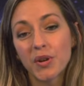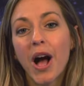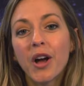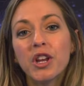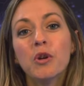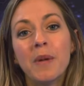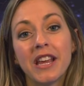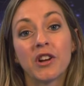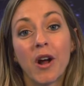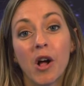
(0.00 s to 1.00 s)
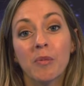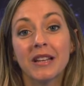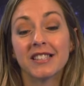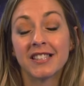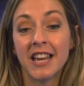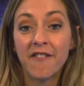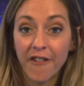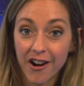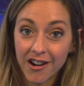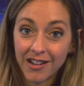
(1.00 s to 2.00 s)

So how do you make your helmet safer?